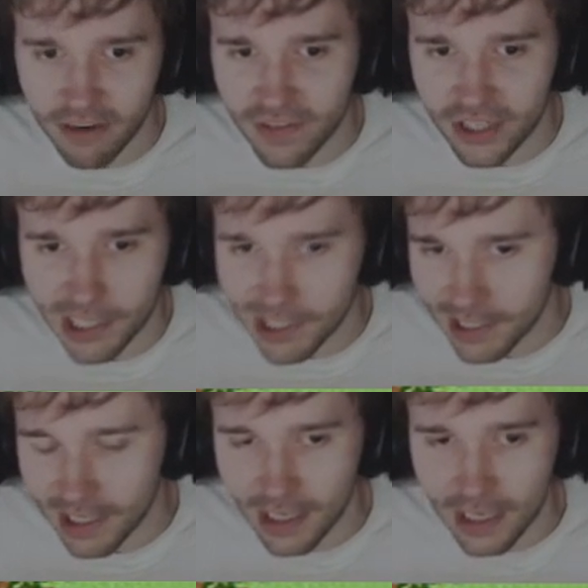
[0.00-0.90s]
rift shit,
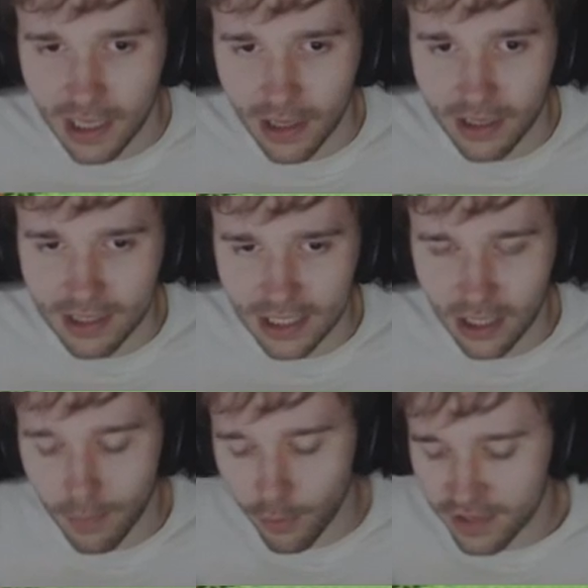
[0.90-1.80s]
isn't it? Like,
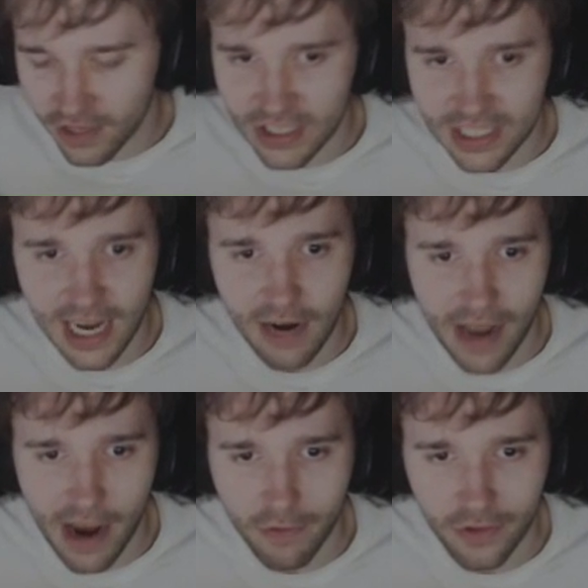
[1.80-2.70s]
since I moved to this
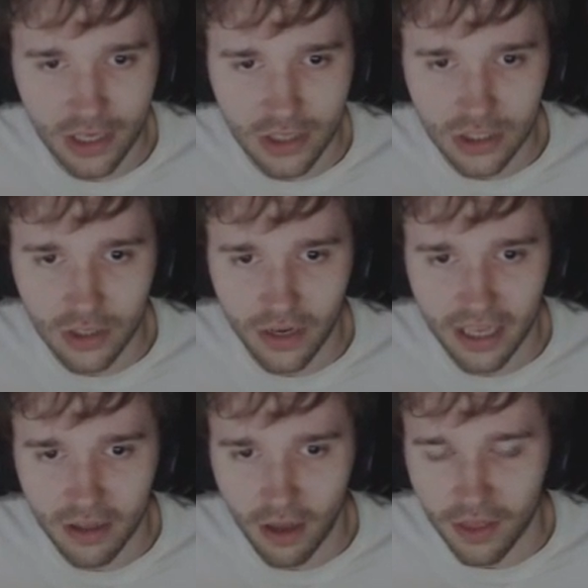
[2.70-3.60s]
town, everything's just gone
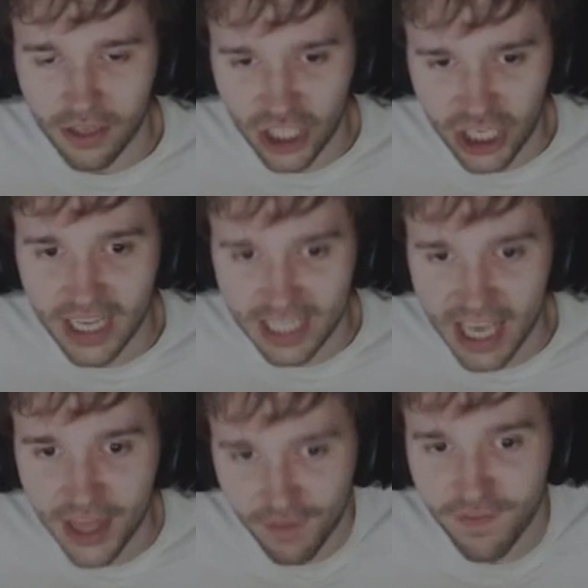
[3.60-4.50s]
in, like, the shit has
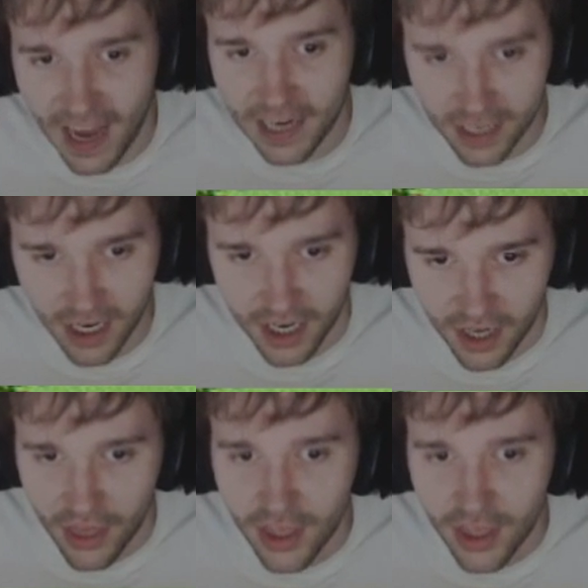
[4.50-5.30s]
hit the fan kind